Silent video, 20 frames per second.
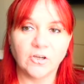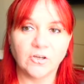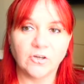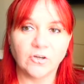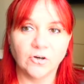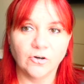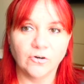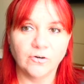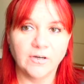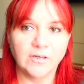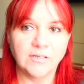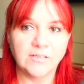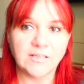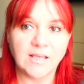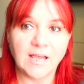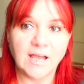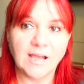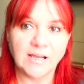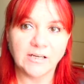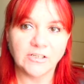current
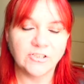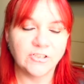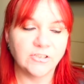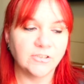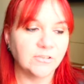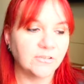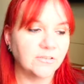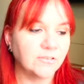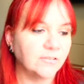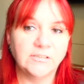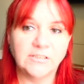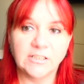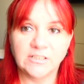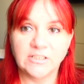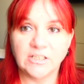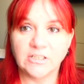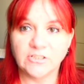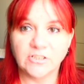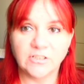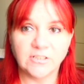actions,
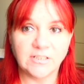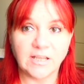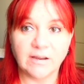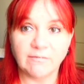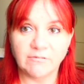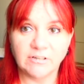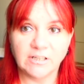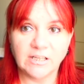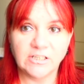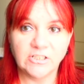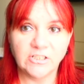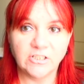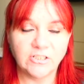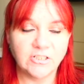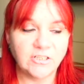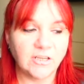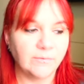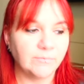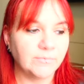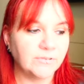decisions and
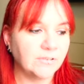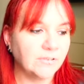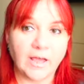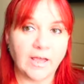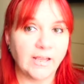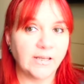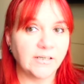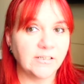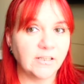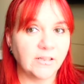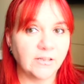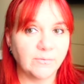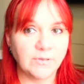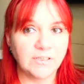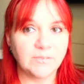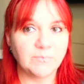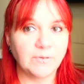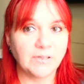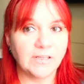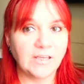relationships? And the
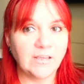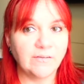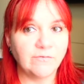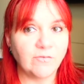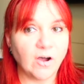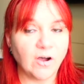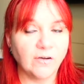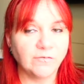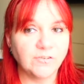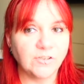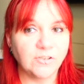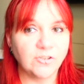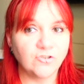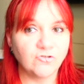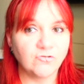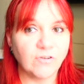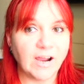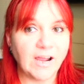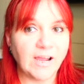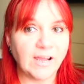misbelief often
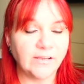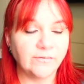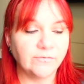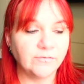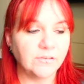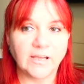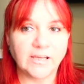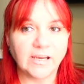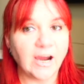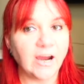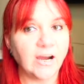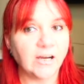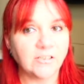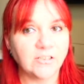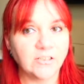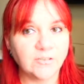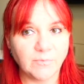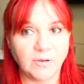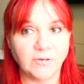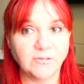drives a
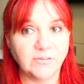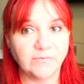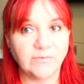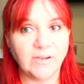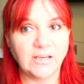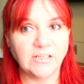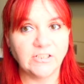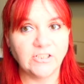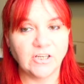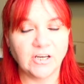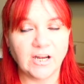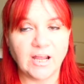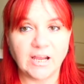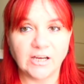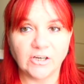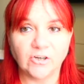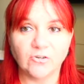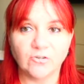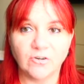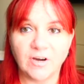character's motivation
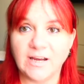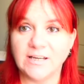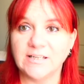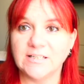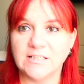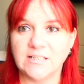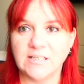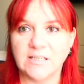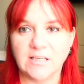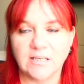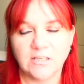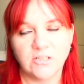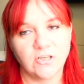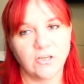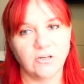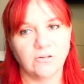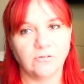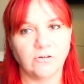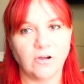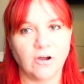and creates the
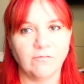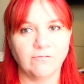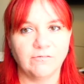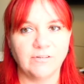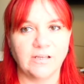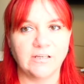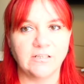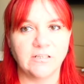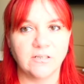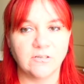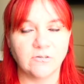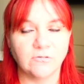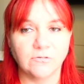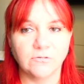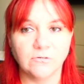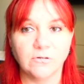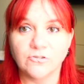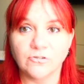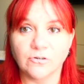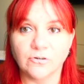internal conflict that
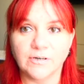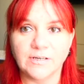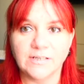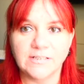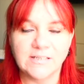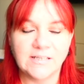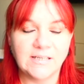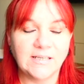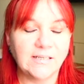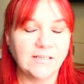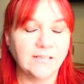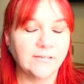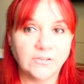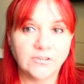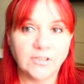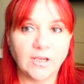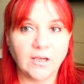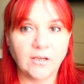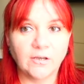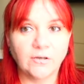all stories need.
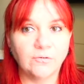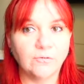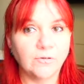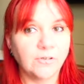So